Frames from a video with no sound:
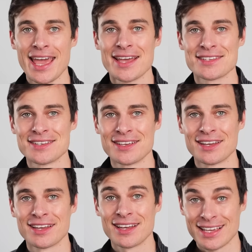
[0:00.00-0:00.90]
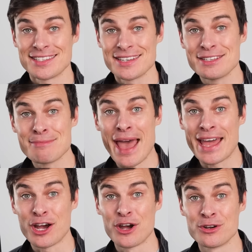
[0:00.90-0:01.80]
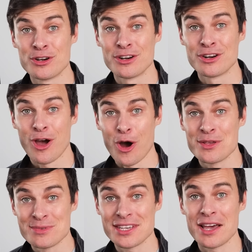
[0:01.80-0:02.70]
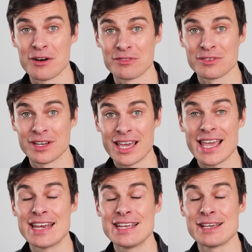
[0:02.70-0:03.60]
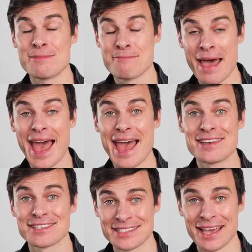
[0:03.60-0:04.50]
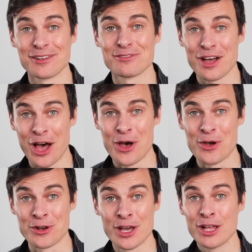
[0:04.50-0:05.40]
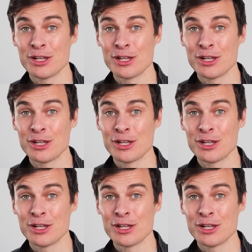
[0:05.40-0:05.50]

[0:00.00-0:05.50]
Yes. Yes, it is a mad own. On himself. It is a mad self-own.